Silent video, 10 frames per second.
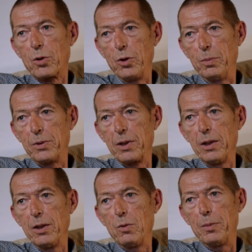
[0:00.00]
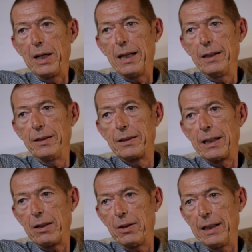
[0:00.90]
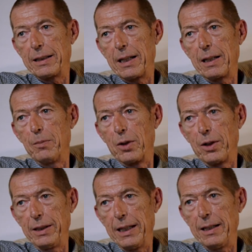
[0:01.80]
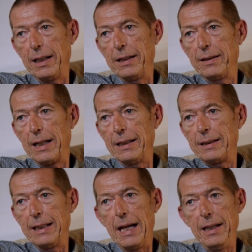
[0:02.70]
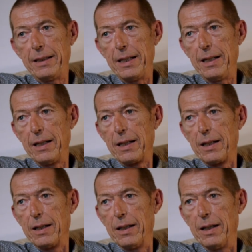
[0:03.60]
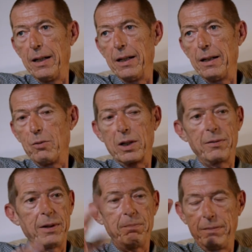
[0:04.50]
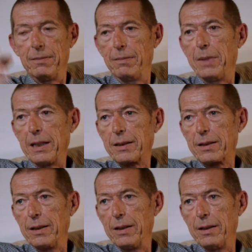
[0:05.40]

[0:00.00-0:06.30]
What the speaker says: groups, were behind the terror attack in Bologna in 1980. One of the biggest